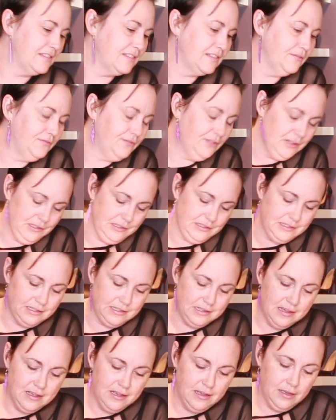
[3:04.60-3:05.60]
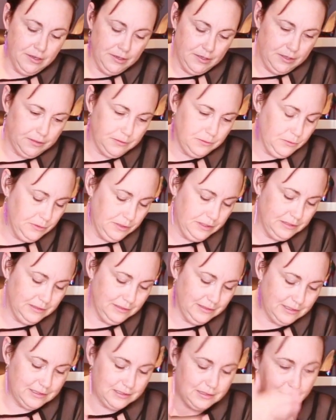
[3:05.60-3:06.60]
so first I'm going to
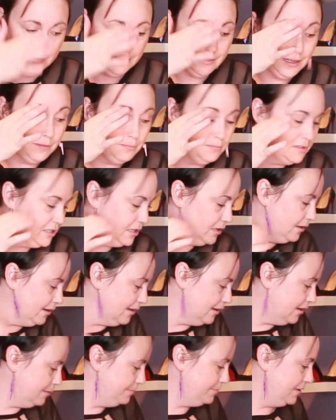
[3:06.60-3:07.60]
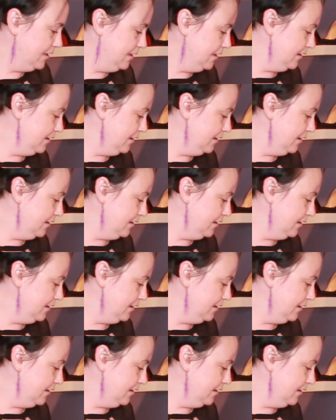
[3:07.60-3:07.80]
start up top.